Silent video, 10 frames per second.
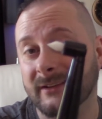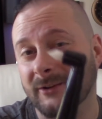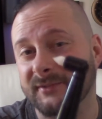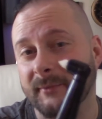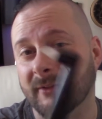
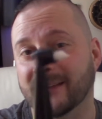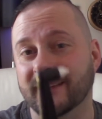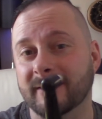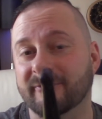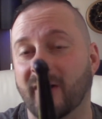something like
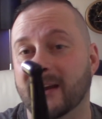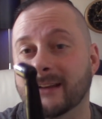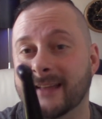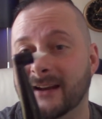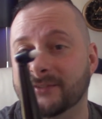you'd find
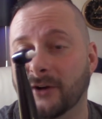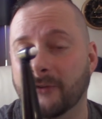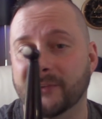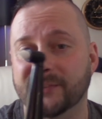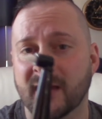in a dentist's
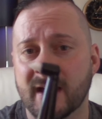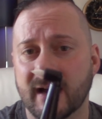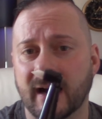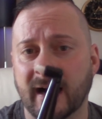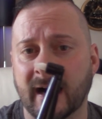office.
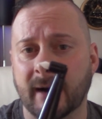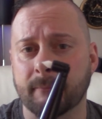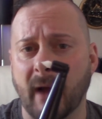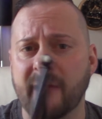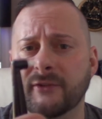
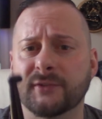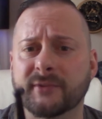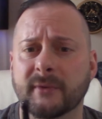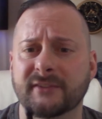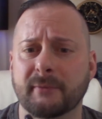I've used
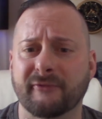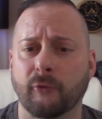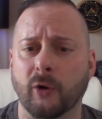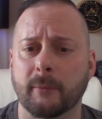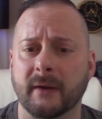some of these
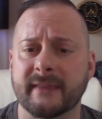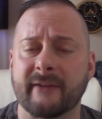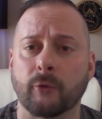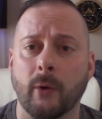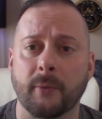before, but
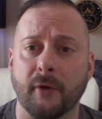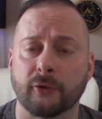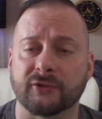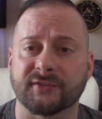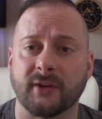never one with
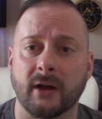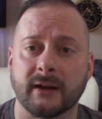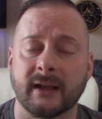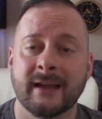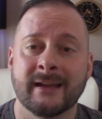
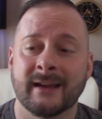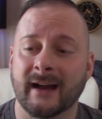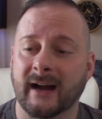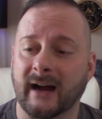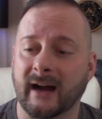ultrasonic.
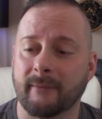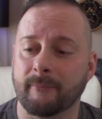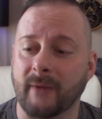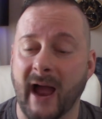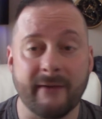
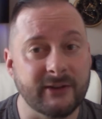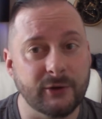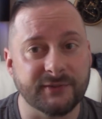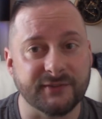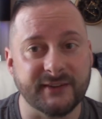I haven't
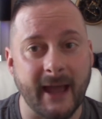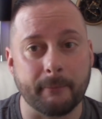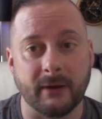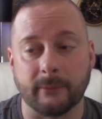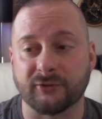used this
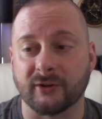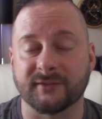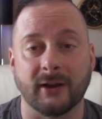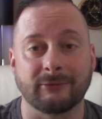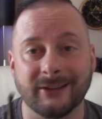yet, but I'm sure
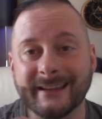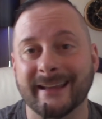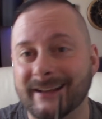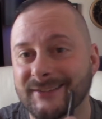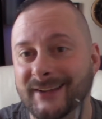it's gonna really
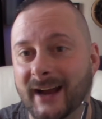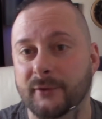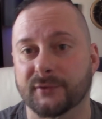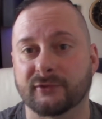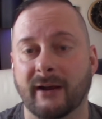get inside
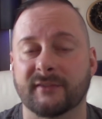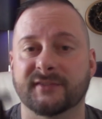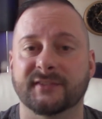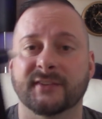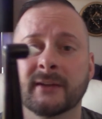those
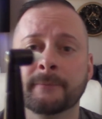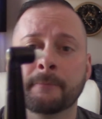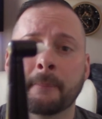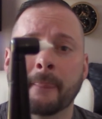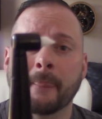crevices.
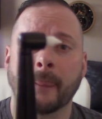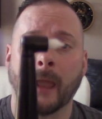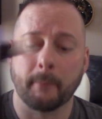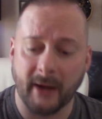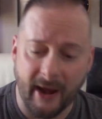
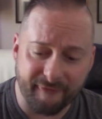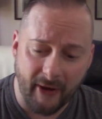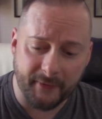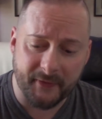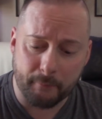But I
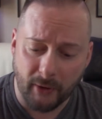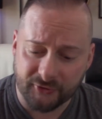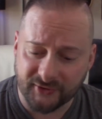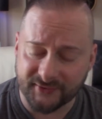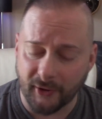found that the
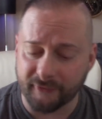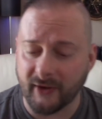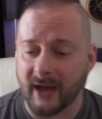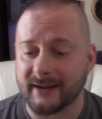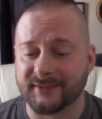brush itself
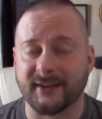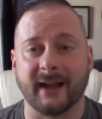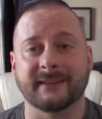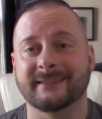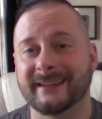got
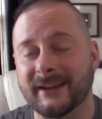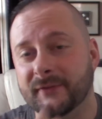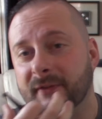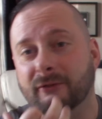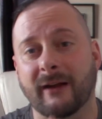inside the
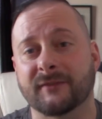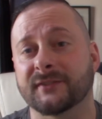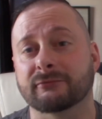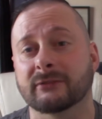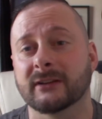teeth and the
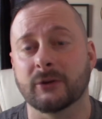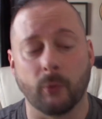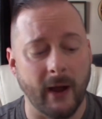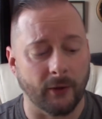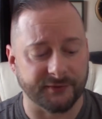crevices really
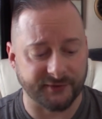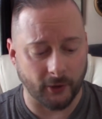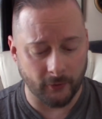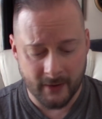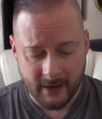well.
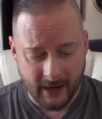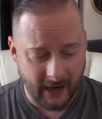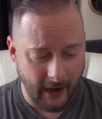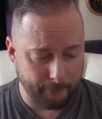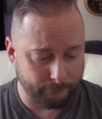So,
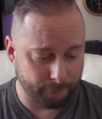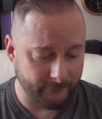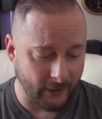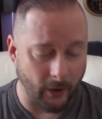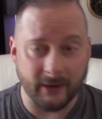
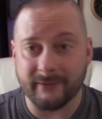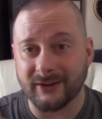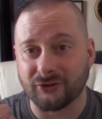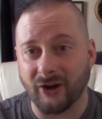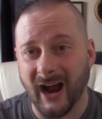I'll give
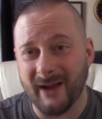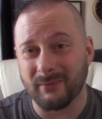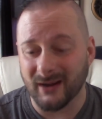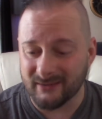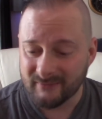it a try,
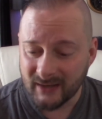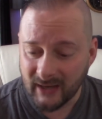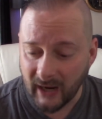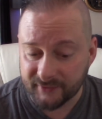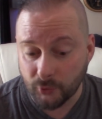but
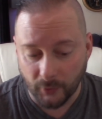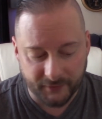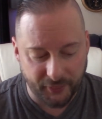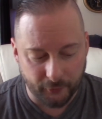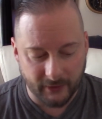it's cool
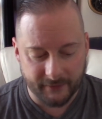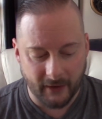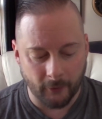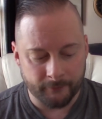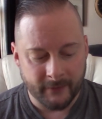that they threw it in
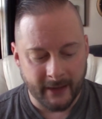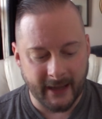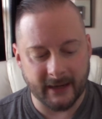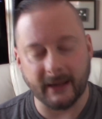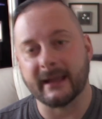though.
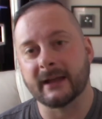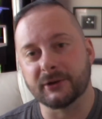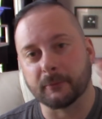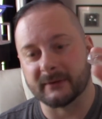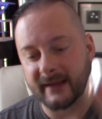And again,
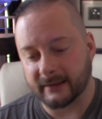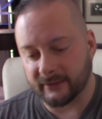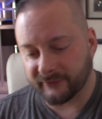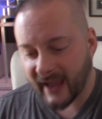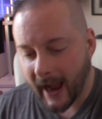your
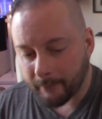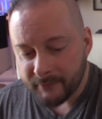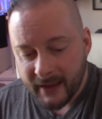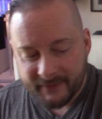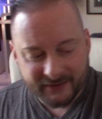protective
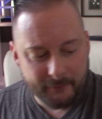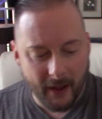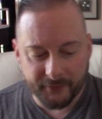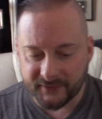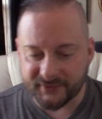cap. And that's
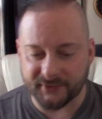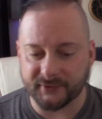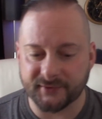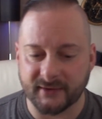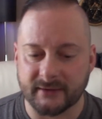about the
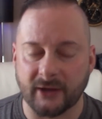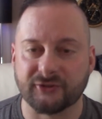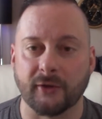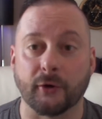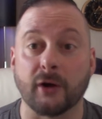accessories in a
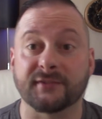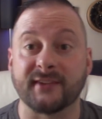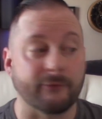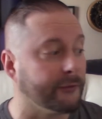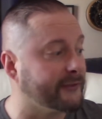nutshell. There are
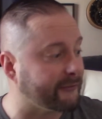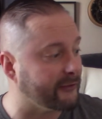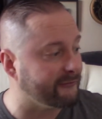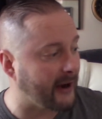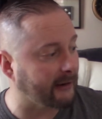several
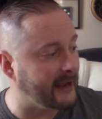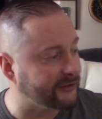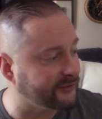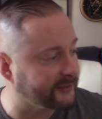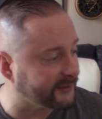different
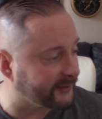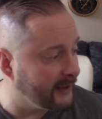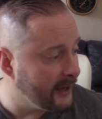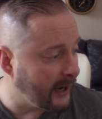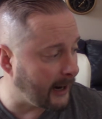variations of
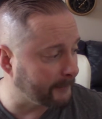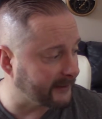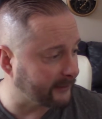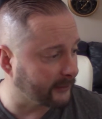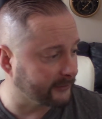this
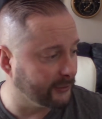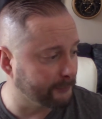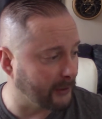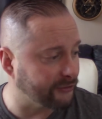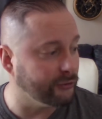particular
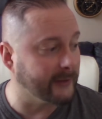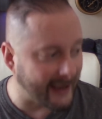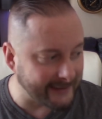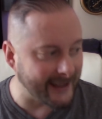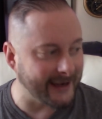toothbrush. You
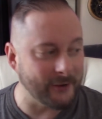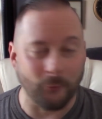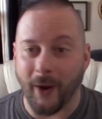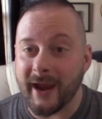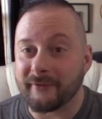can get it
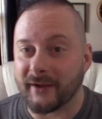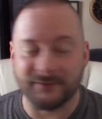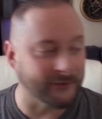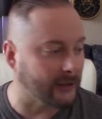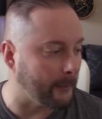in white if
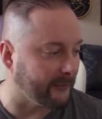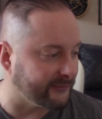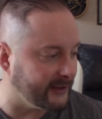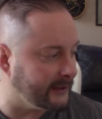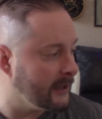that's your cup
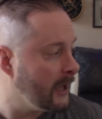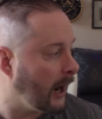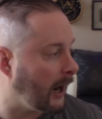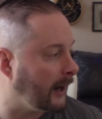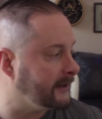of tea.
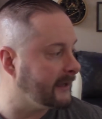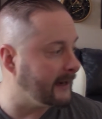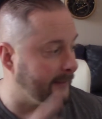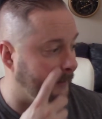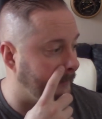You
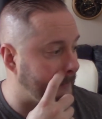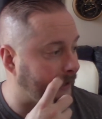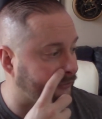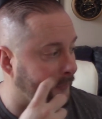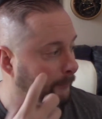get it in the
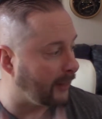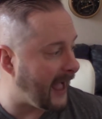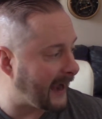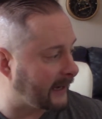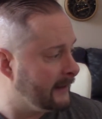naturally the
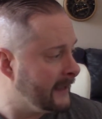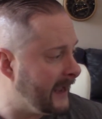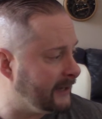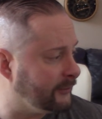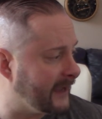black,
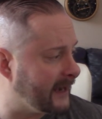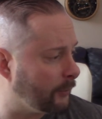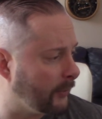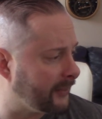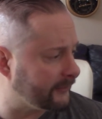and you get
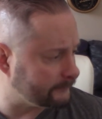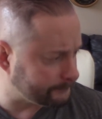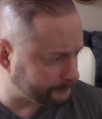it with,